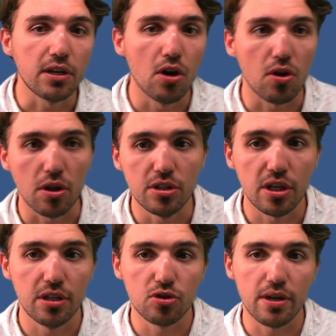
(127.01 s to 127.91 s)
knowledge
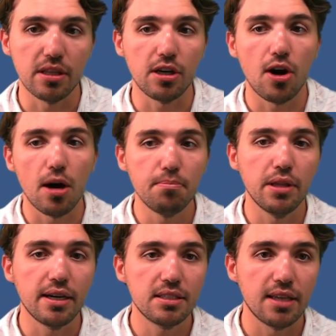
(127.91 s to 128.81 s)
and addressing
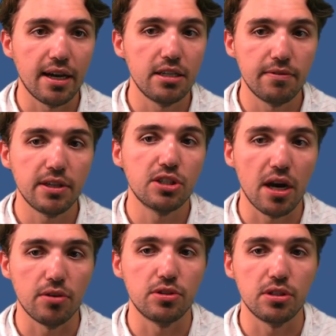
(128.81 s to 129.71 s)
complex scientific
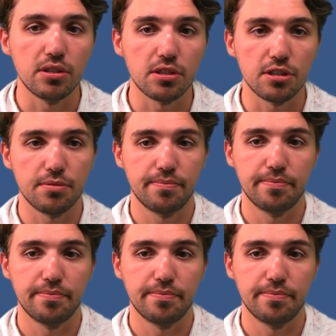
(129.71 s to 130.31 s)
challenges.